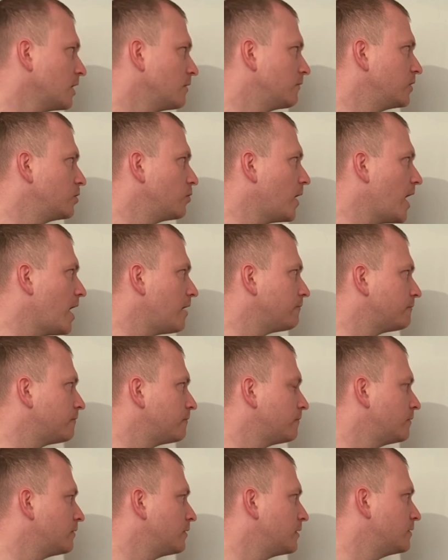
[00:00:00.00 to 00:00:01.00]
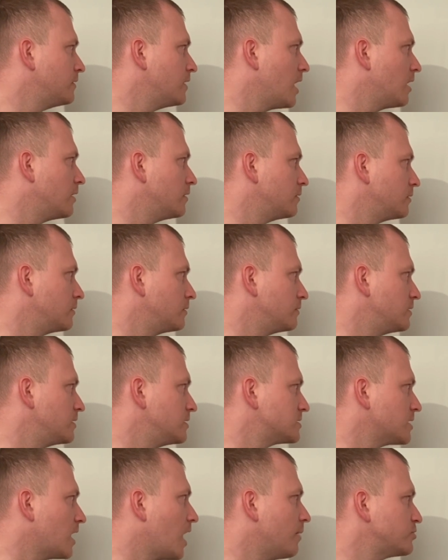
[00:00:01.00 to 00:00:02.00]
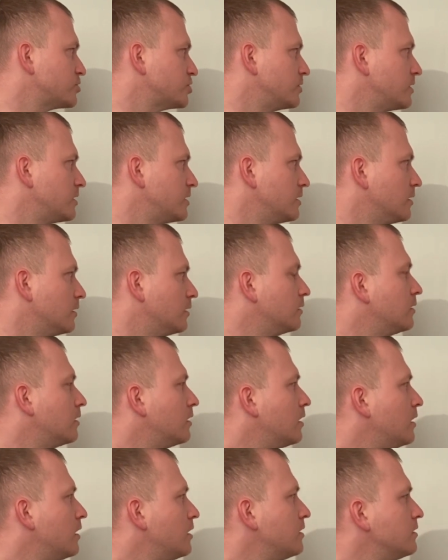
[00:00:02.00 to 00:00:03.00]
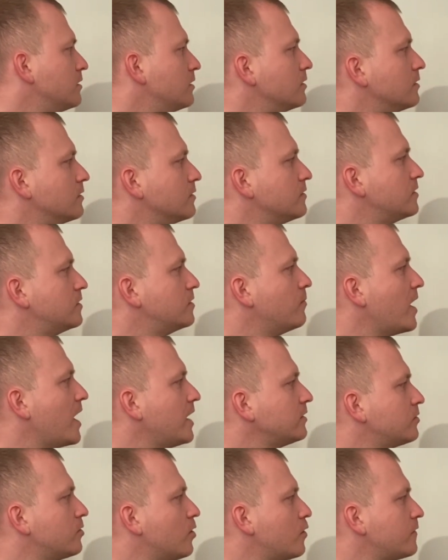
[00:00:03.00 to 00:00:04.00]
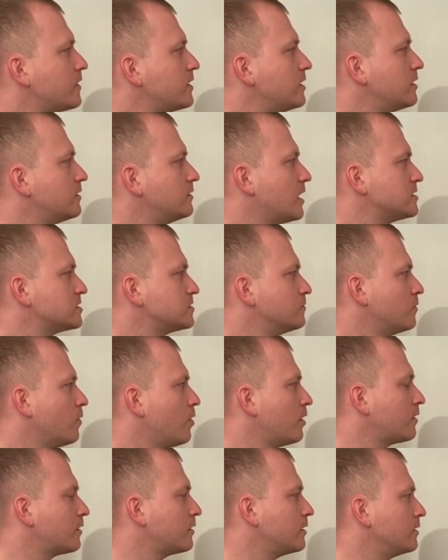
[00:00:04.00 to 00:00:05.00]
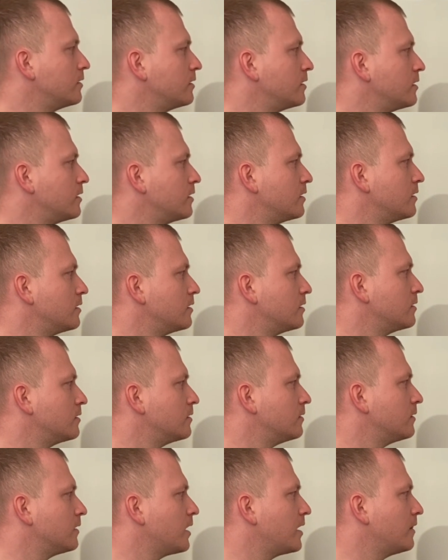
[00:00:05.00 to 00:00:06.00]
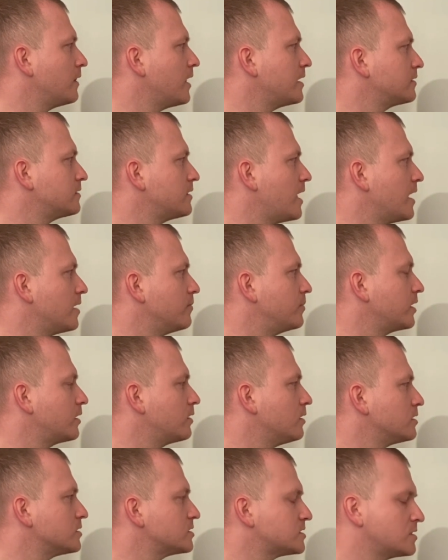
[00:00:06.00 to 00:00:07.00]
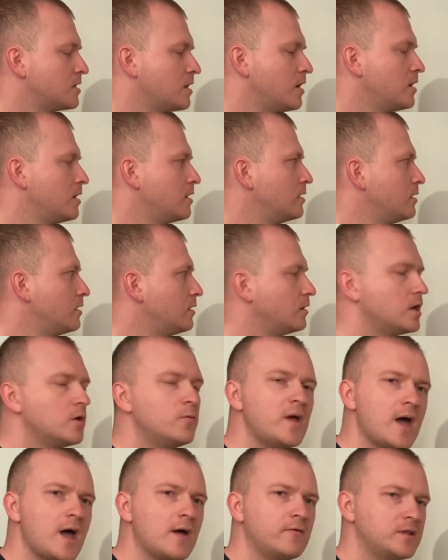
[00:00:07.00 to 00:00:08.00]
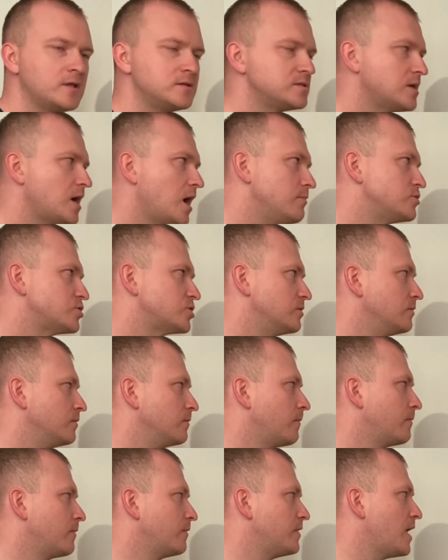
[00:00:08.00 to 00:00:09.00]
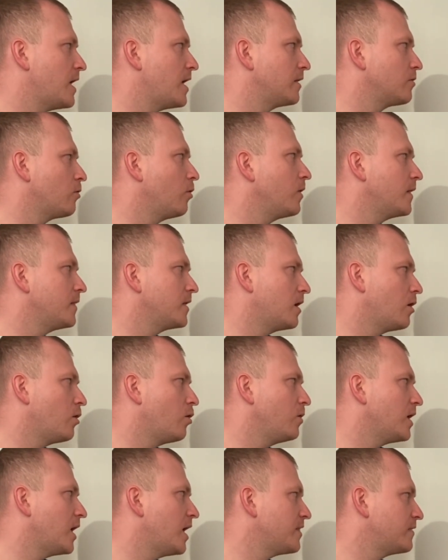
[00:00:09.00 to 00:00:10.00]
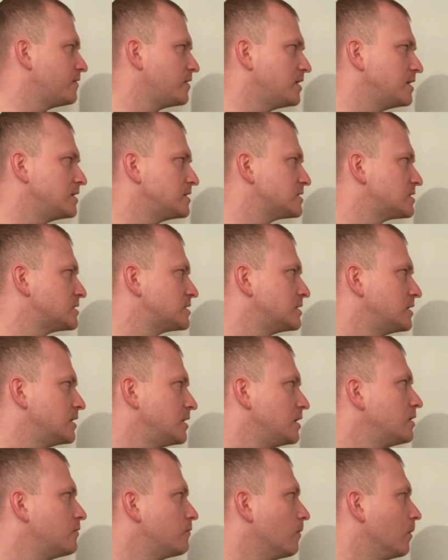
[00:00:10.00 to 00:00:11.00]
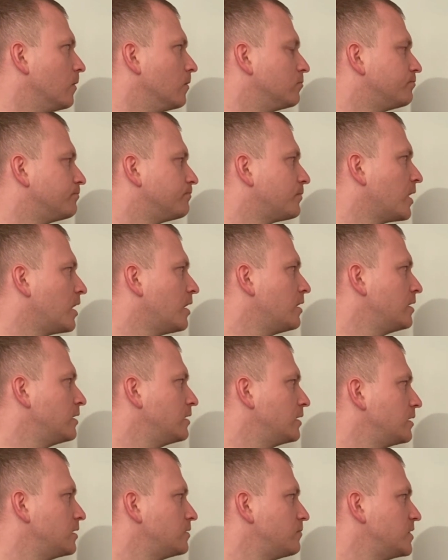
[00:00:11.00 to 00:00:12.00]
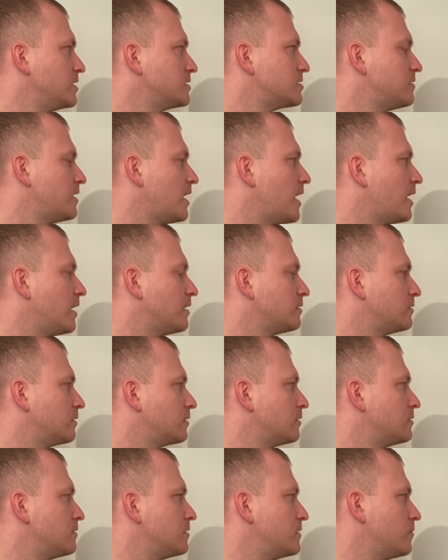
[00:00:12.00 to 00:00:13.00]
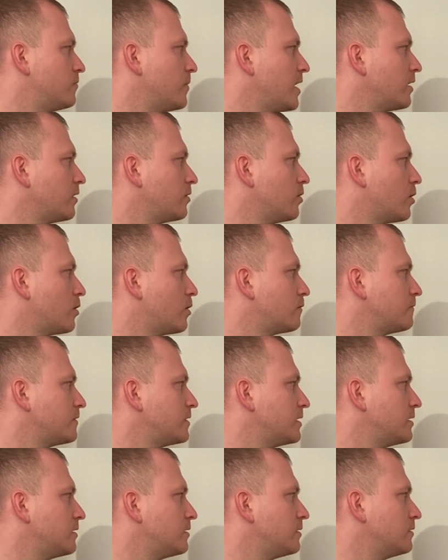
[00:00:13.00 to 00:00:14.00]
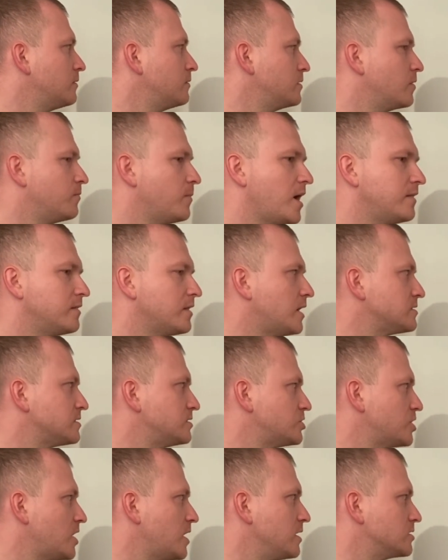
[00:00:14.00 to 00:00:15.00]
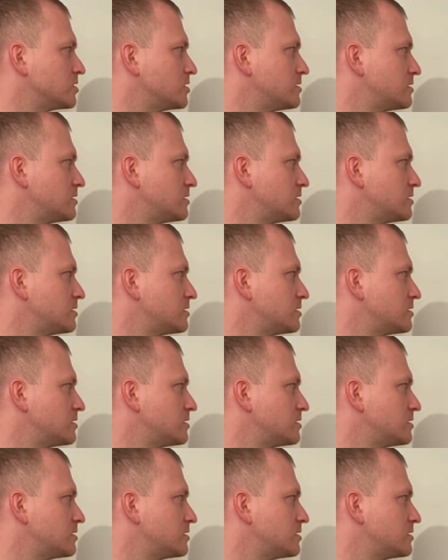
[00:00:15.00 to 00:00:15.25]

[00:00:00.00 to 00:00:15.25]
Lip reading: we don't have this option here. The demand curve here doesn't work like that, because here we have an assumption that all other things equal. It means that the demand curve here, demand doesn't change,